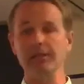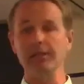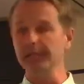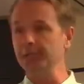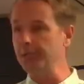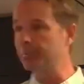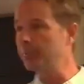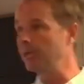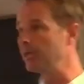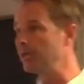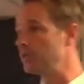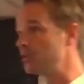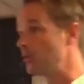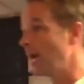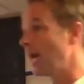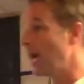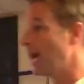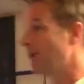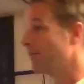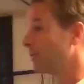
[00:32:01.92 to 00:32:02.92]
little prayers you
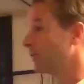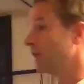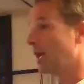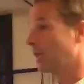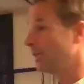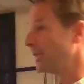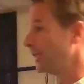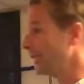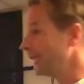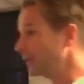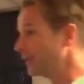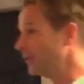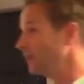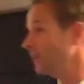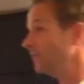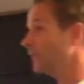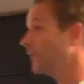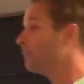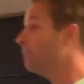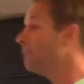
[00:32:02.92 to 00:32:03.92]
have are not little,
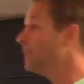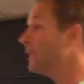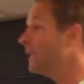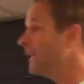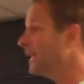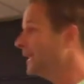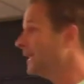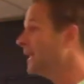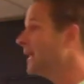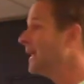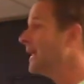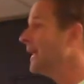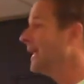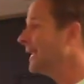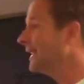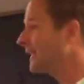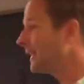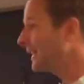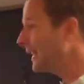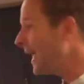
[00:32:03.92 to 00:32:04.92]
they're big
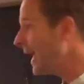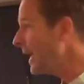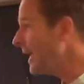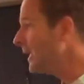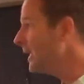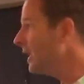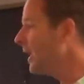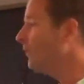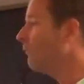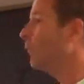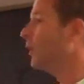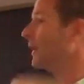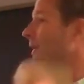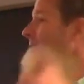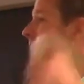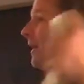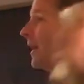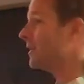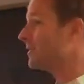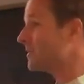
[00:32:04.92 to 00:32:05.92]
in light of
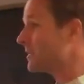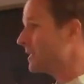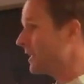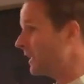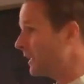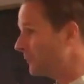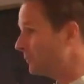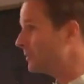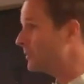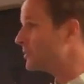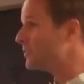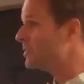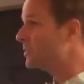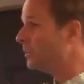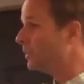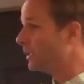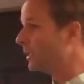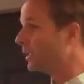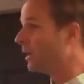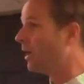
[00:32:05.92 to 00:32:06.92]
what God's kingdom is
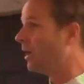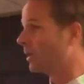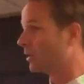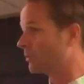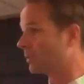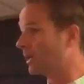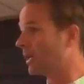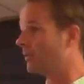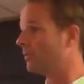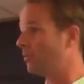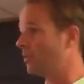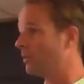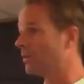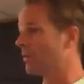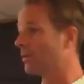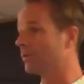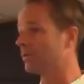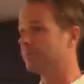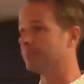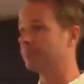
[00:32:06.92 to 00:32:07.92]
doing all around the
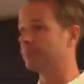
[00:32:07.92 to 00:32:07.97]
world.